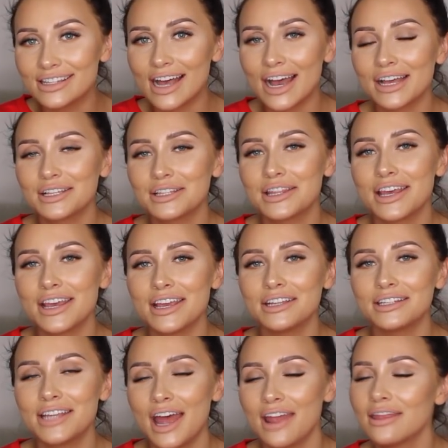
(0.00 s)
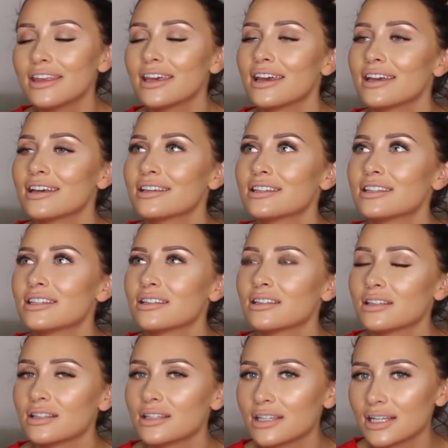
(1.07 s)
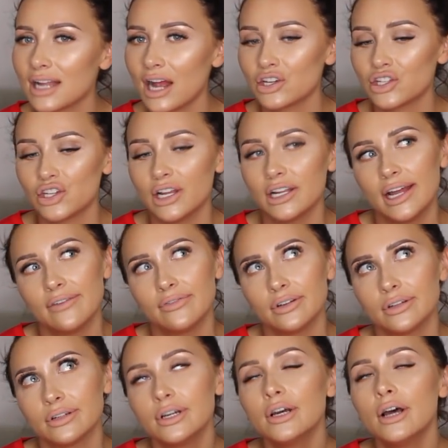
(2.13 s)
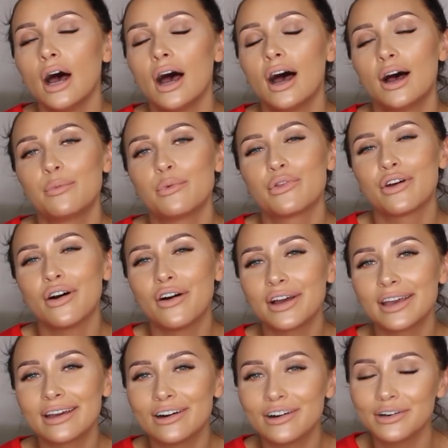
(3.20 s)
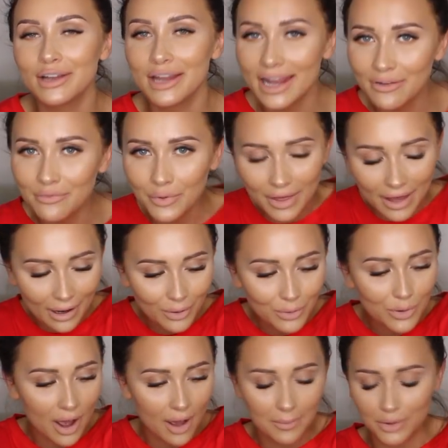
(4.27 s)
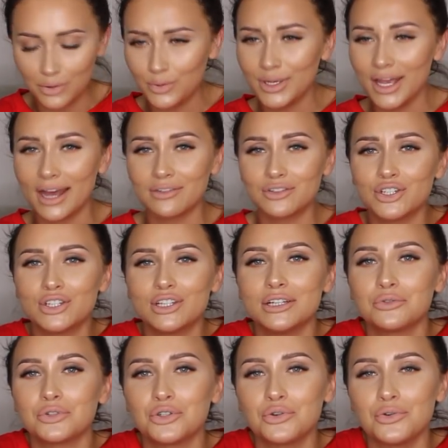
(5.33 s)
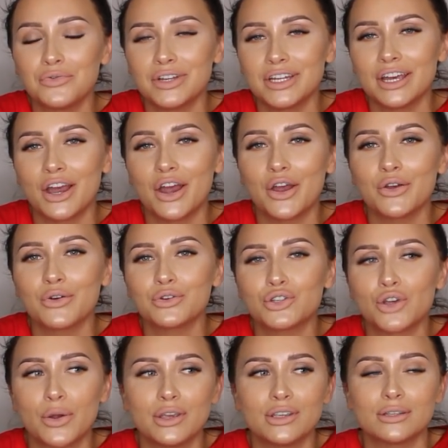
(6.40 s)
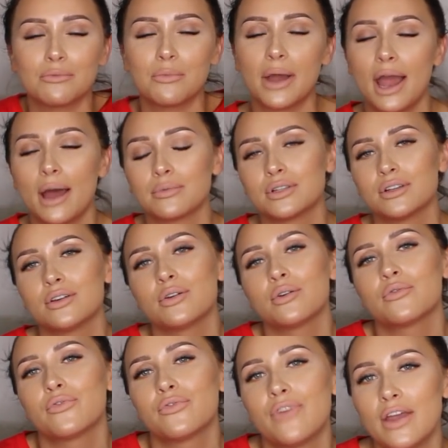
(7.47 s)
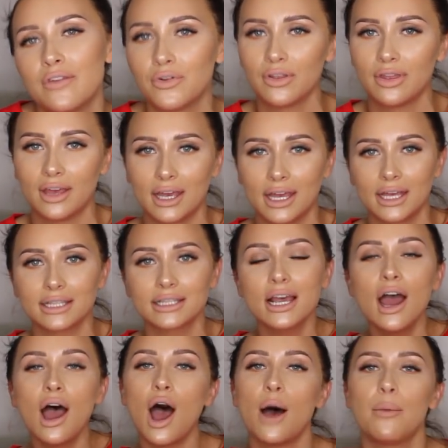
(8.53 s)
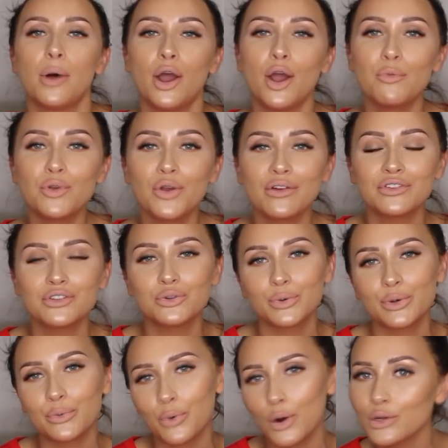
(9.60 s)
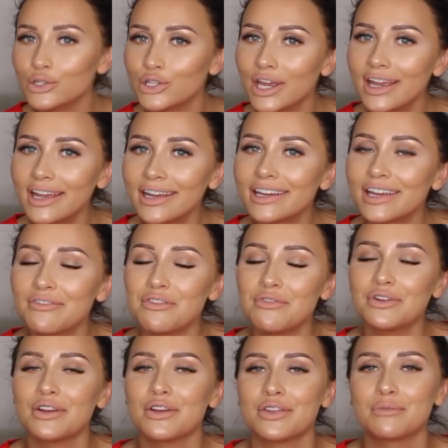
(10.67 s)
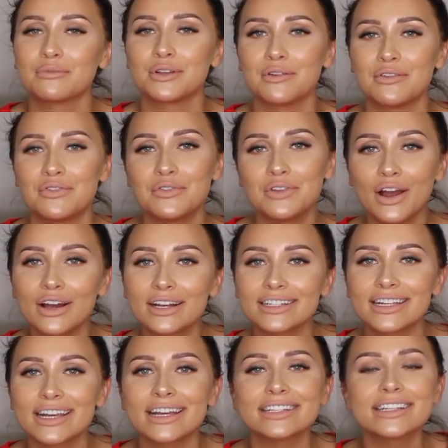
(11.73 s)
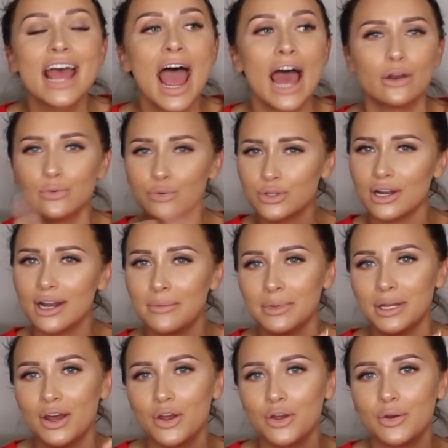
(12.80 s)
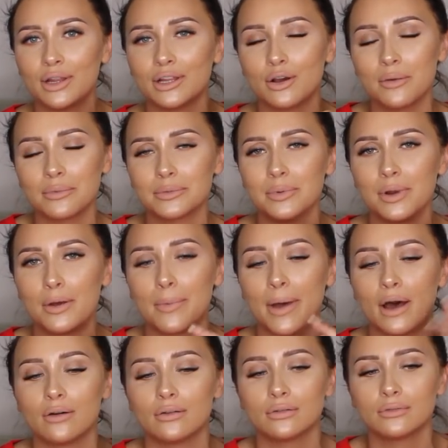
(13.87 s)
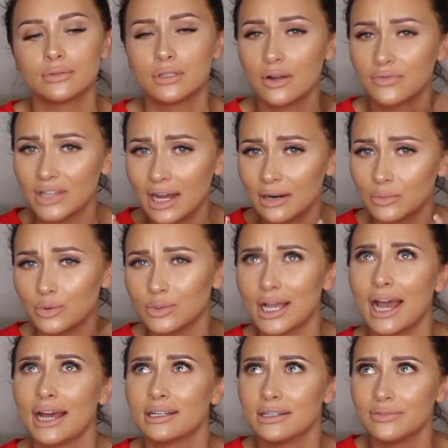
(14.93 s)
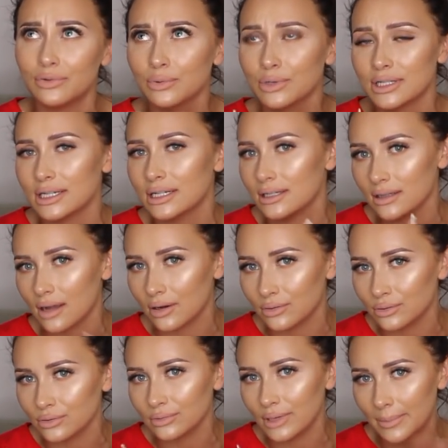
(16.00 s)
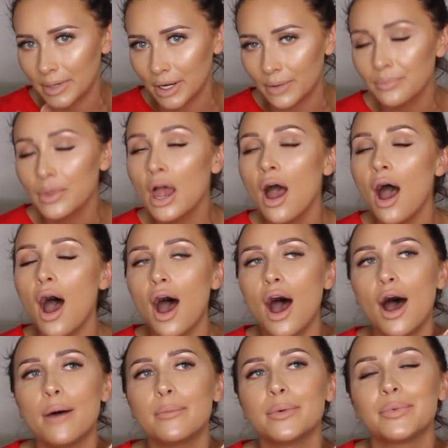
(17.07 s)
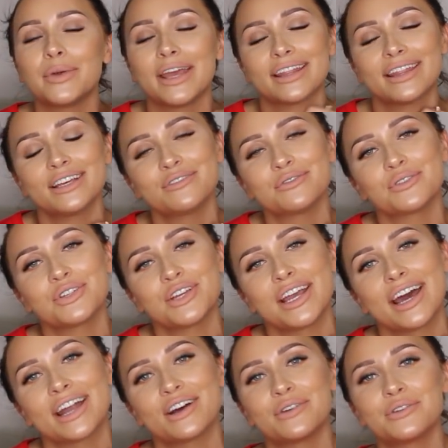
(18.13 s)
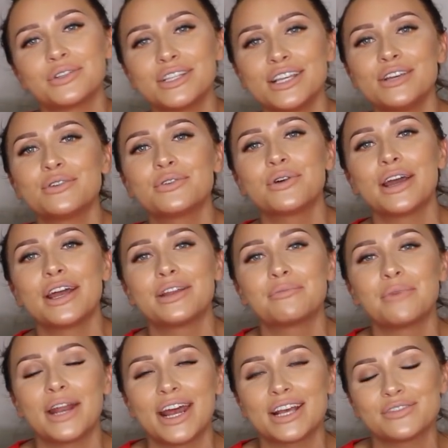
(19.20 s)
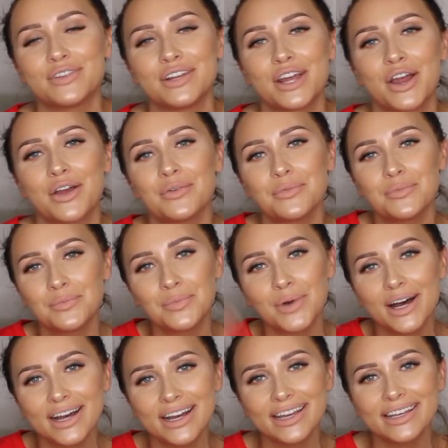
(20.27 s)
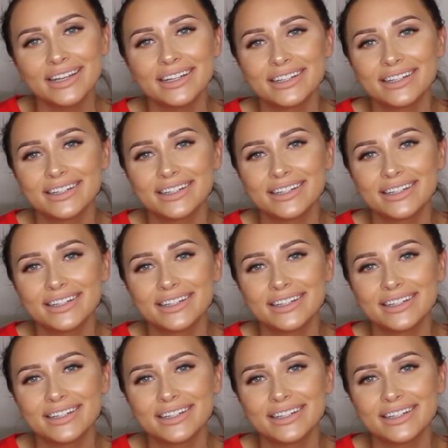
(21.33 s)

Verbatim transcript: That is the 10 things slash 11 um, that I can't live without. Um, I thought, yeah, just a little short video showing some of my absolute favourite things. Um, I hope you have enjoyed watching. Give the video a thumbs up if you liked it and also let me know in the comments below about stuffed animals and if you want to see a designer haul, let me know. Um, but yeah, thanks for watching and I will see you all in my next video. Bye!